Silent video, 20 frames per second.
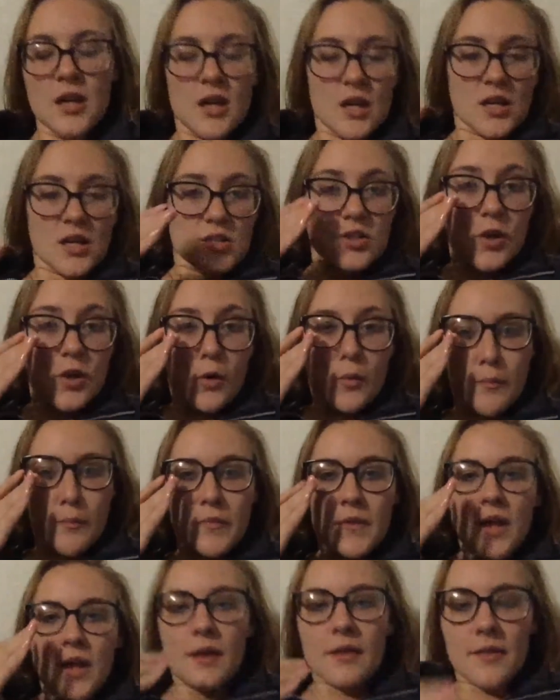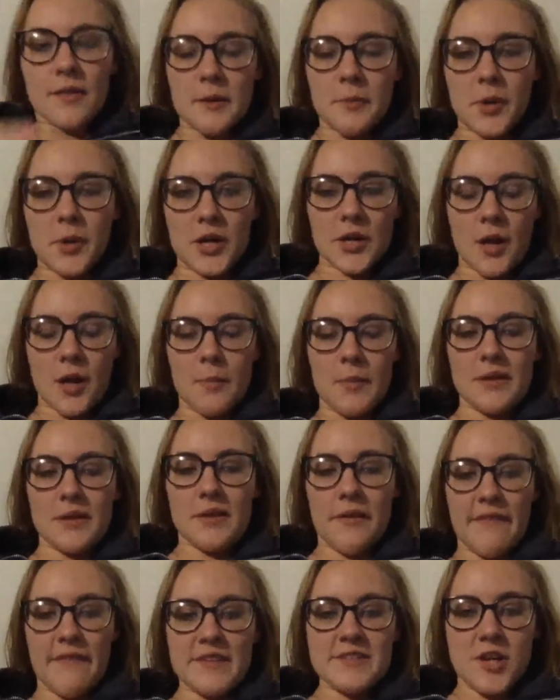So they paired up and
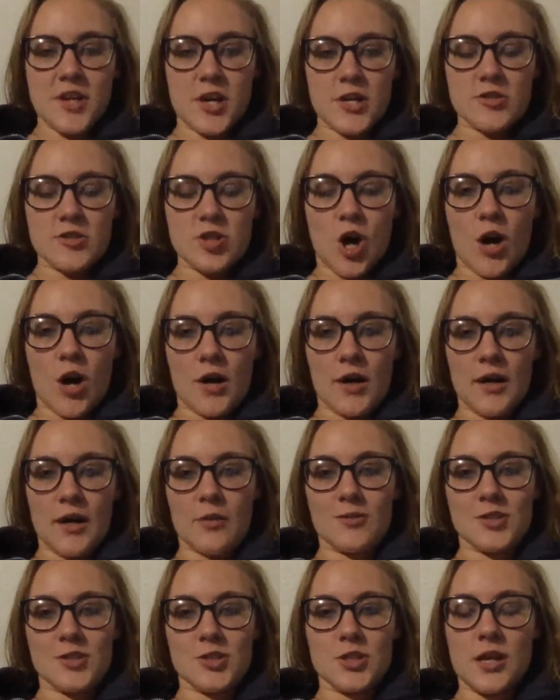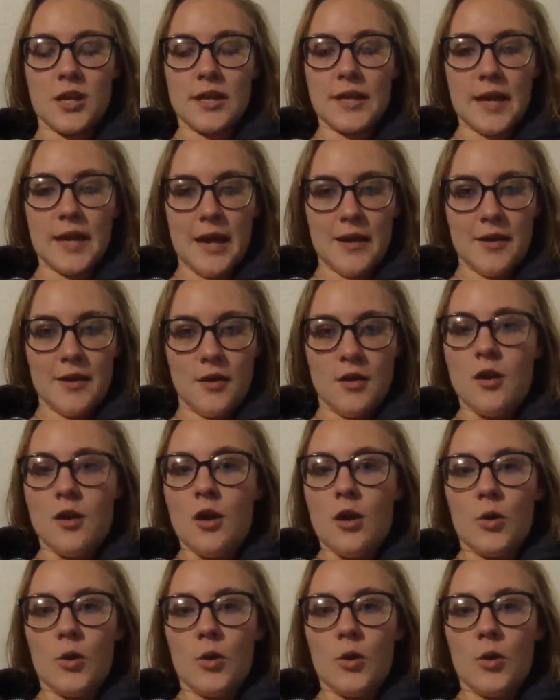then they started talking, which again